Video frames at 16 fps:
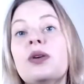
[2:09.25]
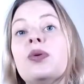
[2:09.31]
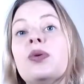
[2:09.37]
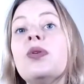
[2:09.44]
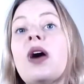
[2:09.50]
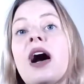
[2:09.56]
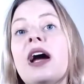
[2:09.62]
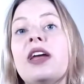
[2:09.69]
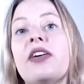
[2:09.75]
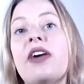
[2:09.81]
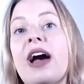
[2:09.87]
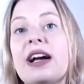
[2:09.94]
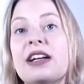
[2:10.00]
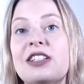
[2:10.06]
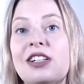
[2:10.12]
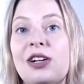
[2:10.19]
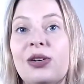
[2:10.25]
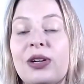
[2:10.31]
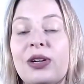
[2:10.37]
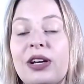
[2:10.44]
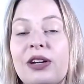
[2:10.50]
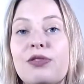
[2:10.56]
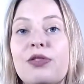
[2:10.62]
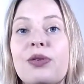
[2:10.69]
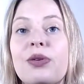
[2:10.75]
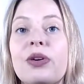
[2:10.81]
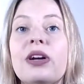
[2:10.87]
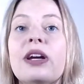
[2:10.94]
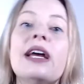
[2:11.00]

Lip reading: who are you actually looking for,